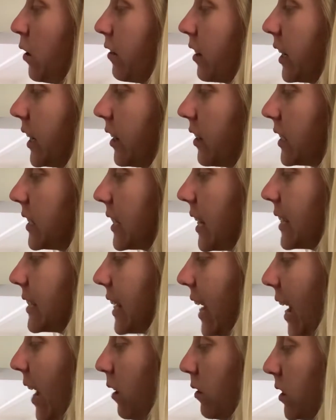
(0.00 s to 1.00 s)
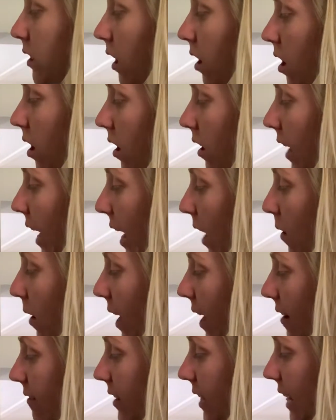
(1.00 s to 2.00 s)
here it says, how tall, how
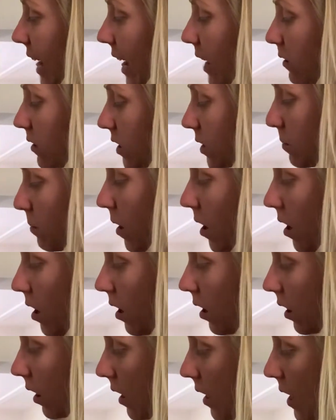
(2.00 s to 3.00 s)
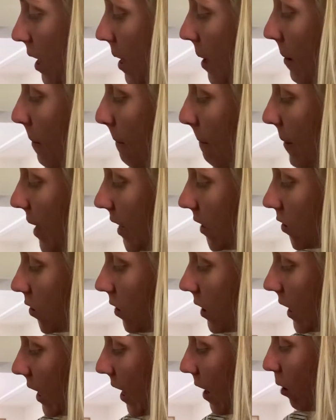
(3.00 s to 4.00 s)
heavy, how small.
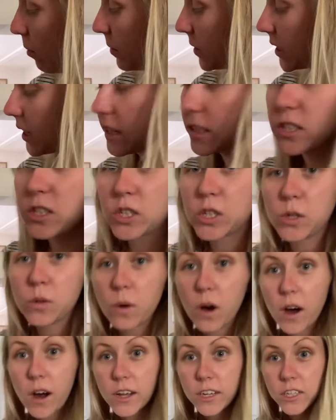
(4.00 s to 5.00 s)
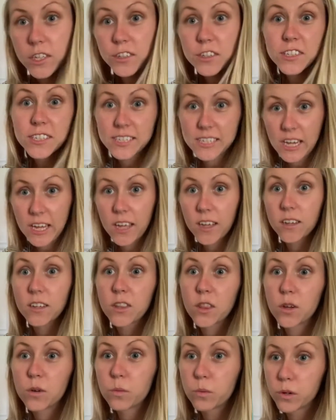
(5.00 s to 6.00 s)
Measuring helps us to understand
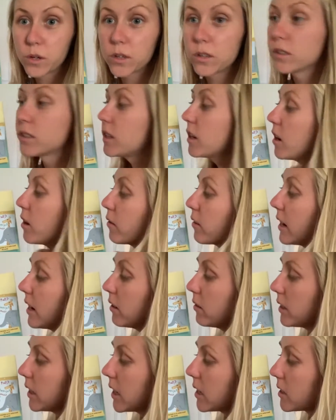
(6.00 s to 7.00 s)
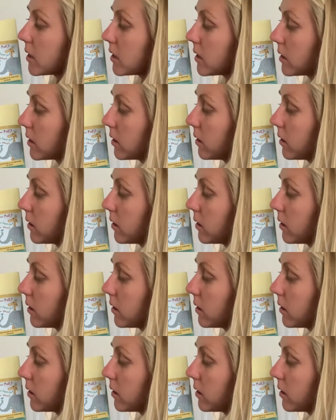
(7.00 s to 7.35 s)
the world around us.